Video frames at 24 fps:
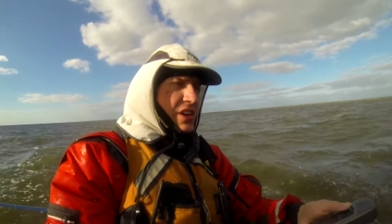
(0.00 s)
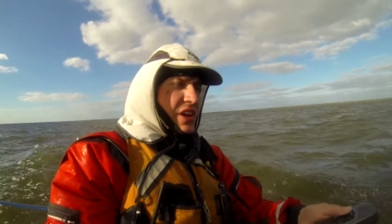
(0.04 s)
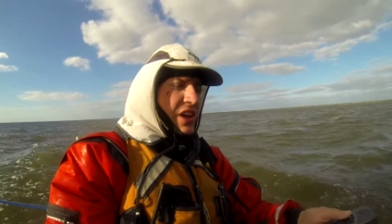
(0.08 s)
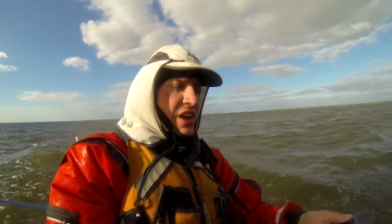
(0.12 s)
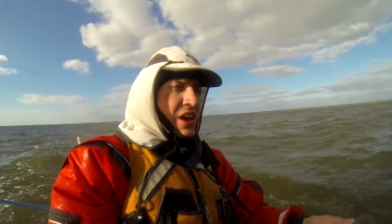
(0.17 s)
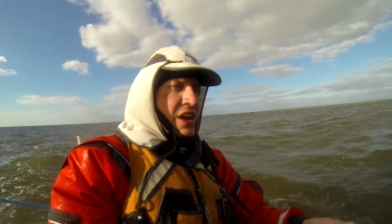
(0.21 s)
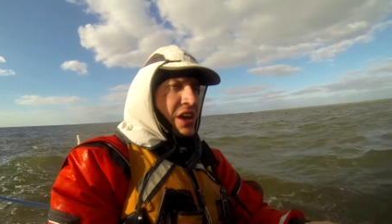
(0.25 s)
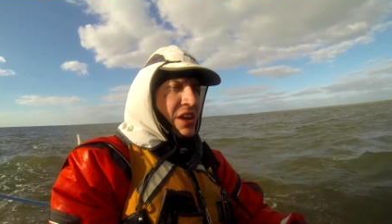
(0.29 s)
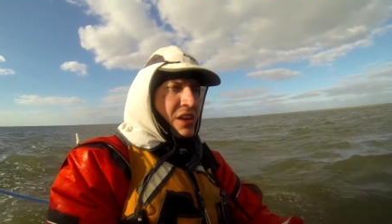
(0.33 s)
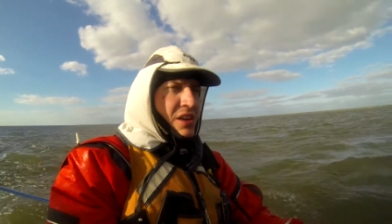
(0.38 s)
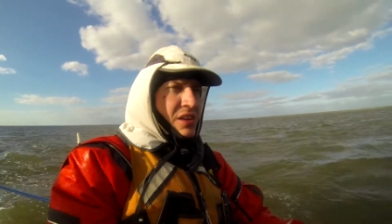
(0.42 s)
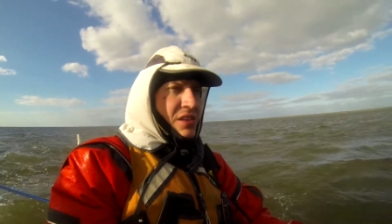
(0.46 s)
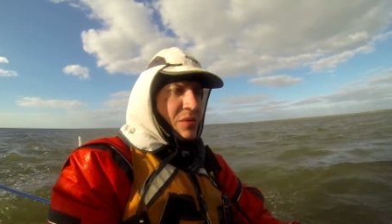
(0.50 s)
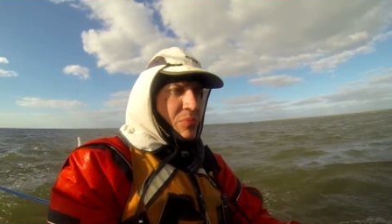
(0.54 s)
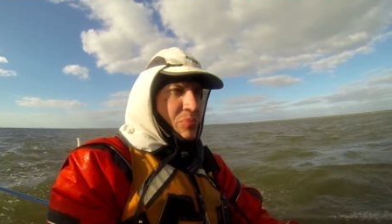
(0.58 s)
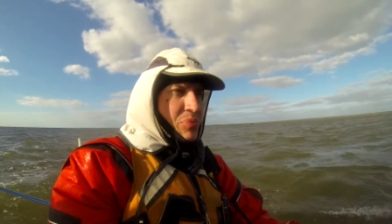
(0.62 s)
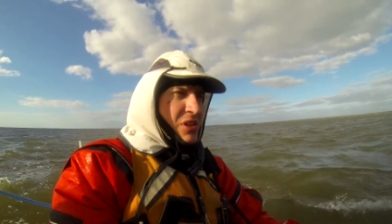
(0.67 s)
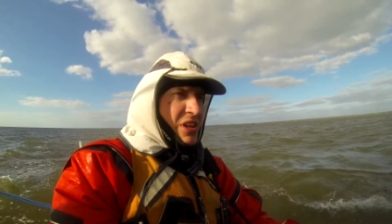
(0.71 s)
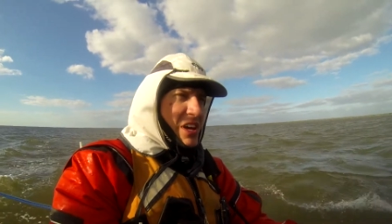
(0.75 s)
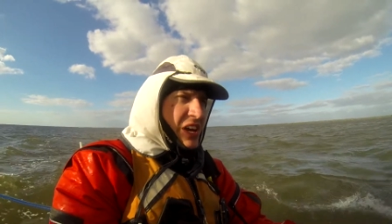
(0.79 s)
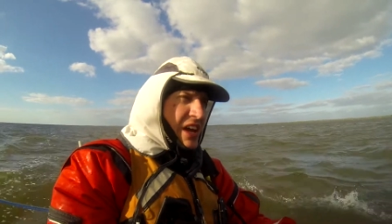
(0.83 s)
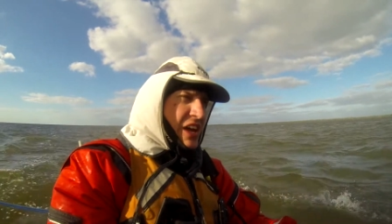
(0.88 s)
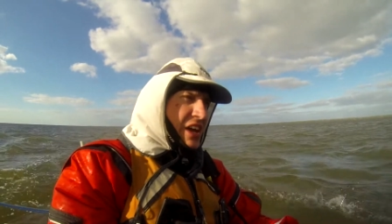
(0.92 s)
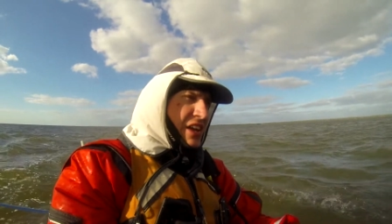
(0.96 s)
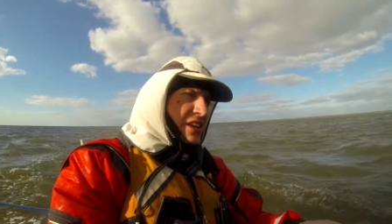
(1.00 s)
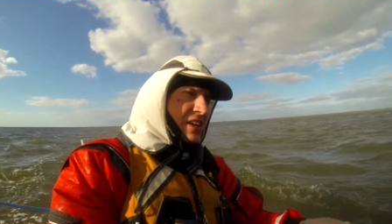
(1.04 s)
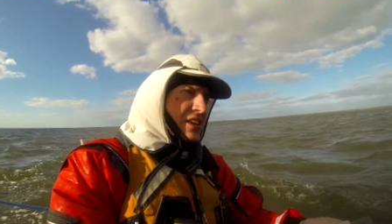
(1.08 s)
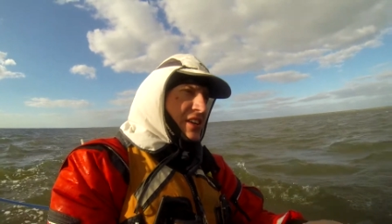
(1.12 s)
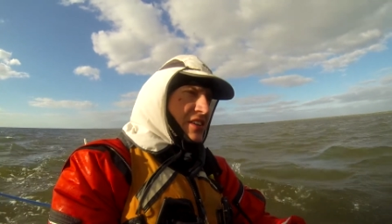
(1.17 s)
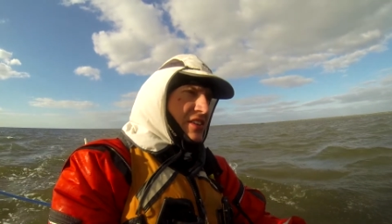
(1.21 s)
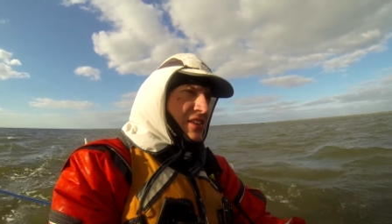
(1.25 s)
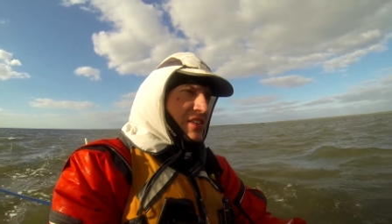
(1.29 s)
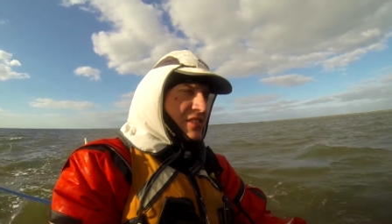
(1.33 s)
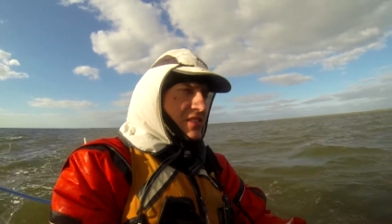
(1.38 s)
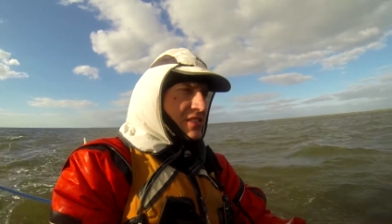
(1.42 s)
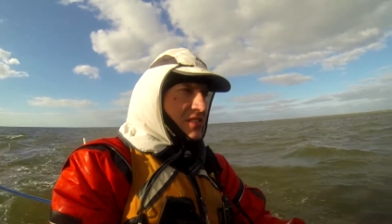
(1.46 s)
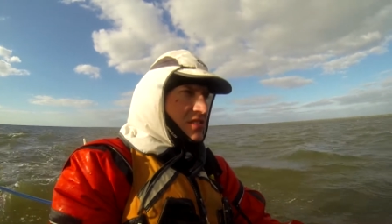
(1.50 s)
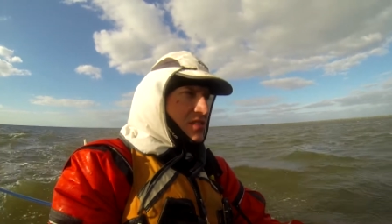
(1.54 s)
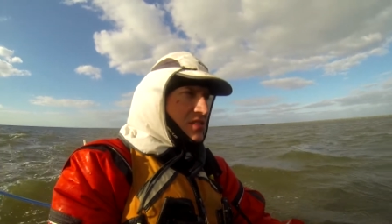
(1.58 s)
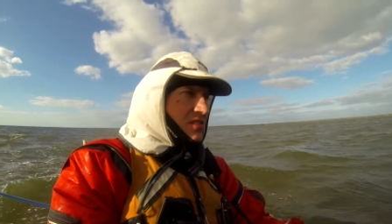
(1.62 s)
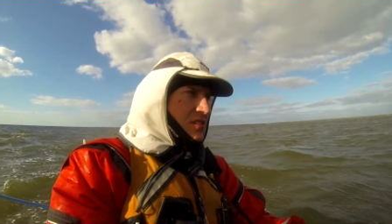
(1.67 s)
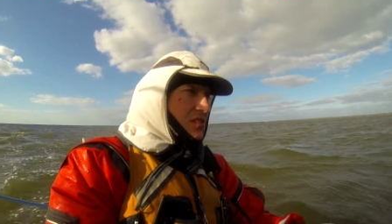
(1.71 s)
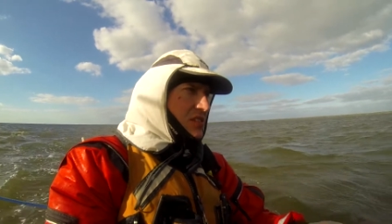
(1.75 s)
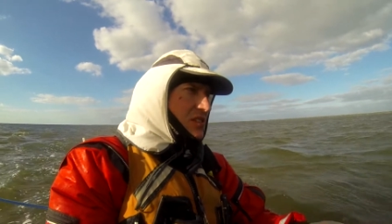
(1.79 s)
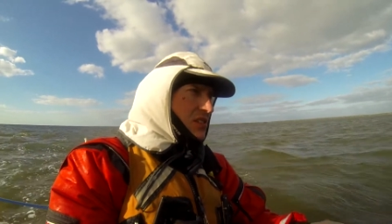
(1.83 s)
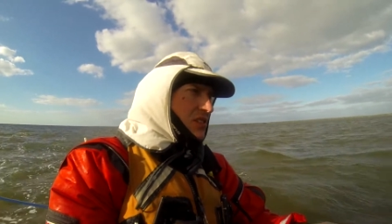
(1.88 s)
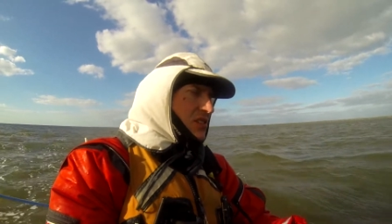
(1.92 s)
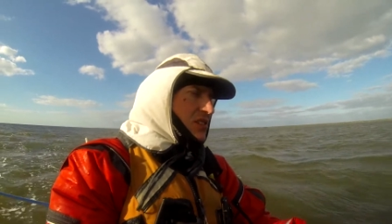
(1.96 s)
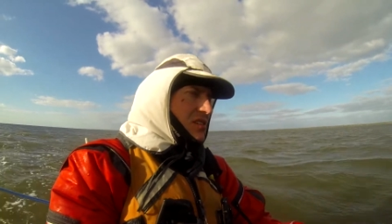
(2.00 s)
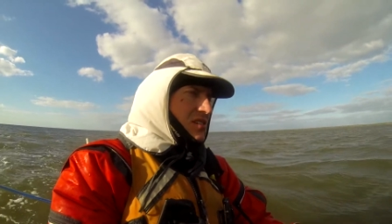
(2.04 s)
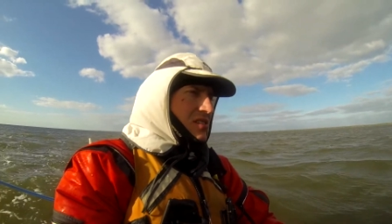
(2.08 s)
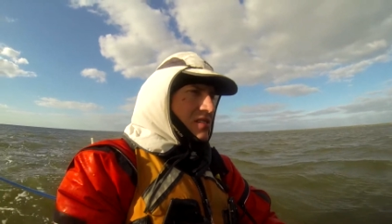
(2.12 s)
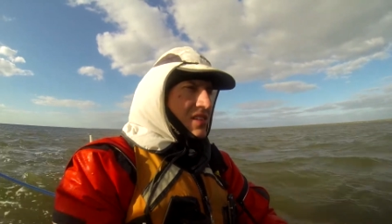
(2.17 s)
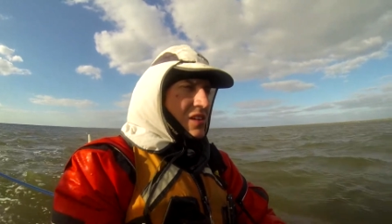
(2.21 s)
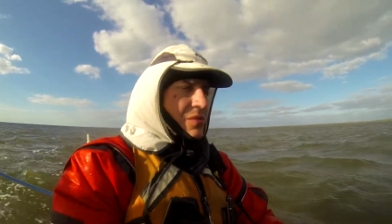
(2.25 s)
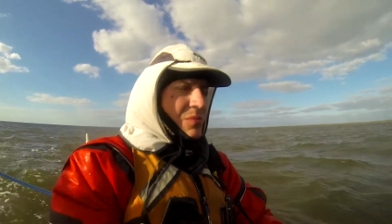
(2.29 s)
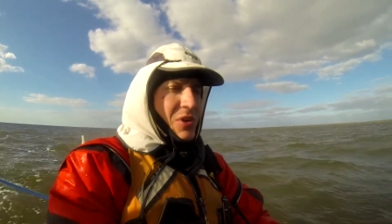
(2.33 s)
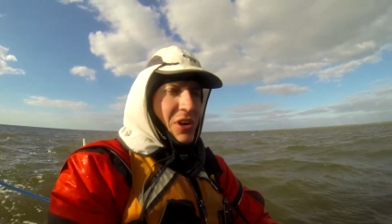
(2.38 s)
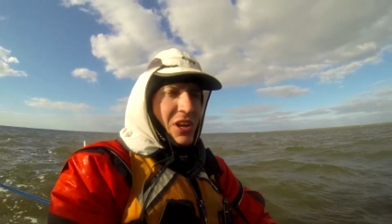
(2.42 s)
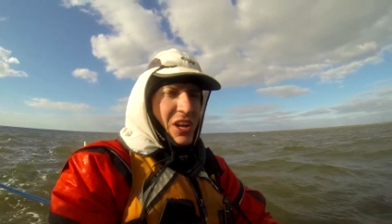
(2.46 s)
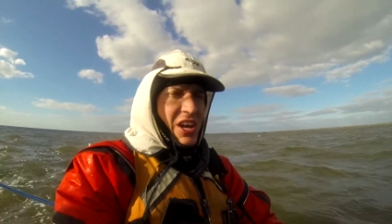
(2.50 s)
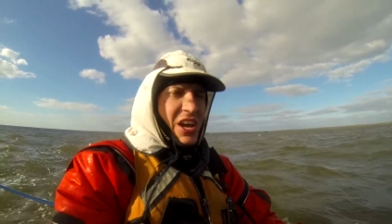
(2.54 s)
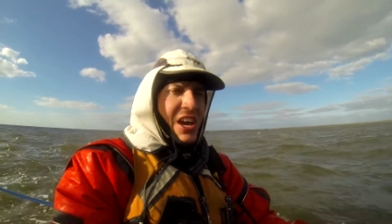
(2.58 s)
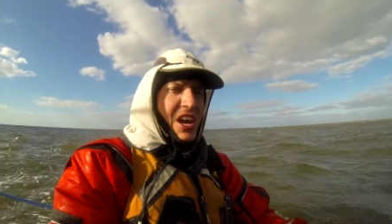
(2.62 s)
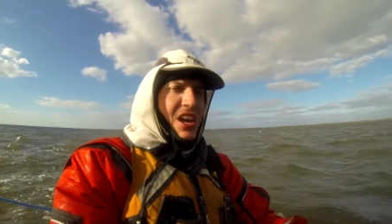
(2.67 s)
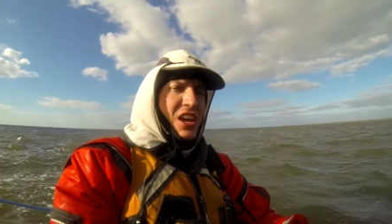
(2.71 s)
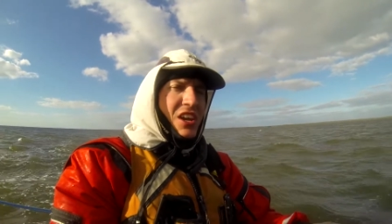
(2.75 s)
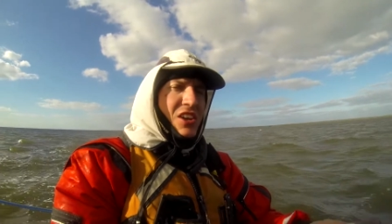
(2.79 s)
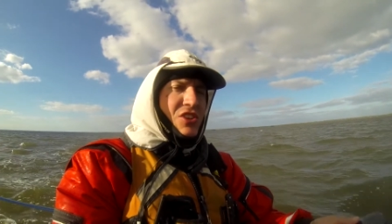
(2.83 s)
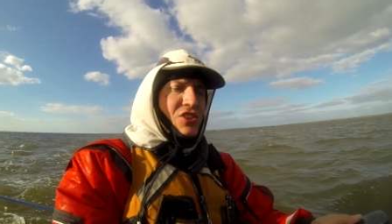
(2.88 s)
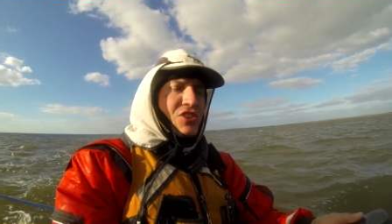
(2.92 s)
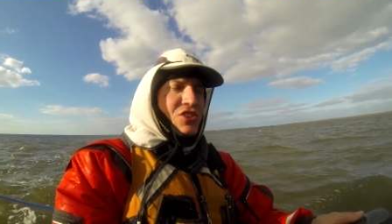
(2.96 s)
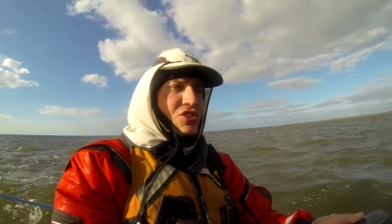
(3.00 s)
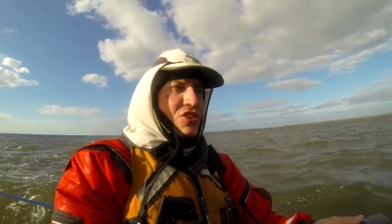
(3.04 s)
and the plan is gonna head into